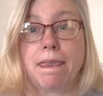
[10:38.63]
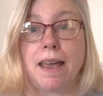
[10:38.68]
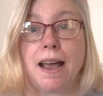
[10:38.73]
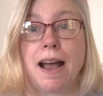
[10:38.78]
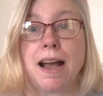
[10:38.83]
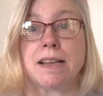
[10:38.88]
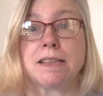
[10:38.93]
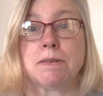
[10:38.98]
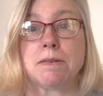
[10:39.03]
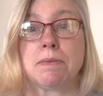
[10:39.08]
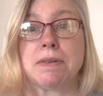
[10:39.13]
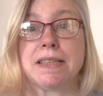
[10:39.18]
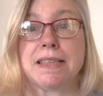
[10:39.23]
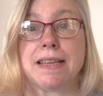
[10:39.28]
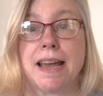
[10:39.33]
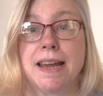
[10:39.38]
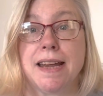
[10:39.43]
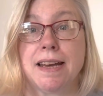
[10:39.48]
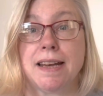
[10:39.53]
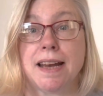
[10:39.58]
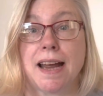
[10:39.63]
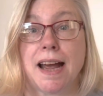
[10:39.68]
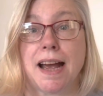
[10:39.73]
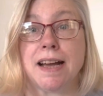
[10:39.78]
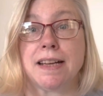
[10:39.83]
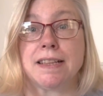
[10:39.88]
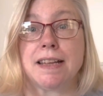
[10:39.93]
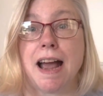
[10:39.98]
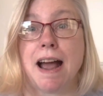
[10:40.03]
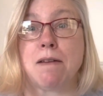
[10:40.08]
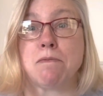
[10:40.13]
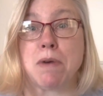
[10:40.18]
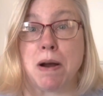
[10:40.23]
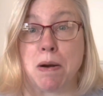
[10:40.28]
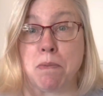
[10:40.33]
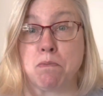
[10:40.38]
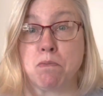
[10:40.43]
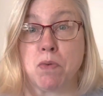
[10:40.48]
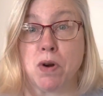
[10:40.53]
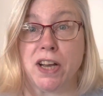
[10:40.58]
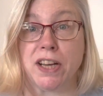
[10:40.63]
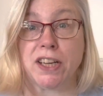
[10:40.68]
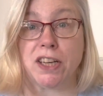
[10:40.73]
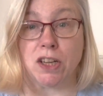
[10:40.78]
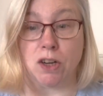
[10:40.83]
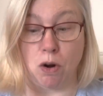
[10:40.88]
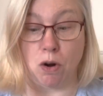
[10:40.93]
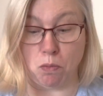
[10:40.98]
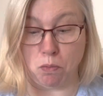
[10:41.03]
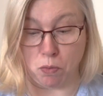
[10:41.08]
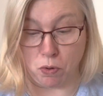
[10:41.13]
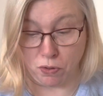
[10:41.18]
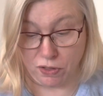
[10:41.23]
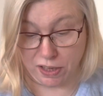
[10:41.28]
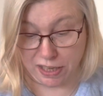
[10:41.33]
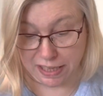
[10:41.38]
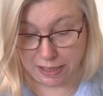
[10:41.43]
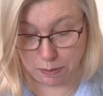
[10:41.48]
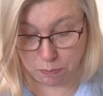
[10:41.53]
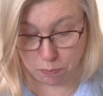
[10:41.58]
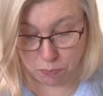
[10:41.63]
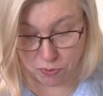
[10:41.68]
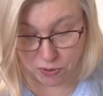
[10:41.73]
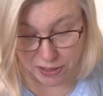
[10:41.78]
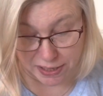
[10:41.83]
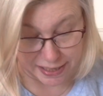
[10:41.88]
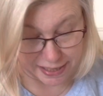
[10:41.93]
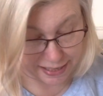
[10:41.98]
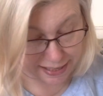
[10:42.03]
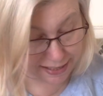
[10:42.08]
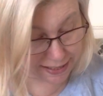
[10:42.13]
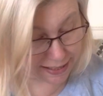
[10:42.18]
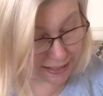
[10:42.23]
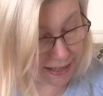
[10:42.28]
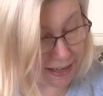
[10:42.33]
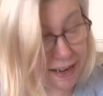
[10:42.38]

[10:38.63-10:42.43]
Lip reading: I was saying, I'm working on one that is printed.